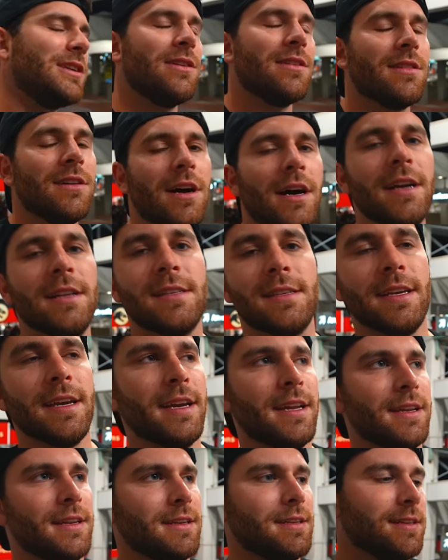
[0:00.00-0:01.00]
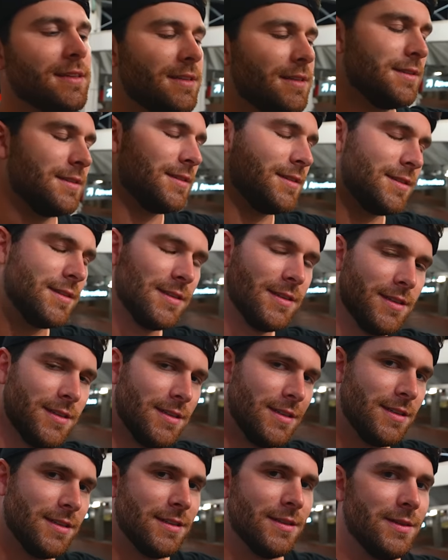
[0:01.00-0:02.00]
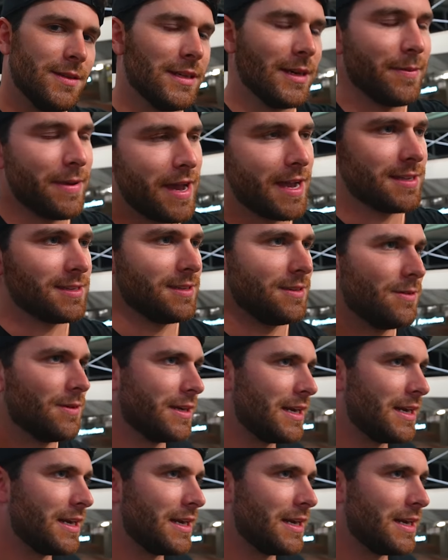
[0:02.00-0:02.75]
our thoughts, and we'll get back to you. We're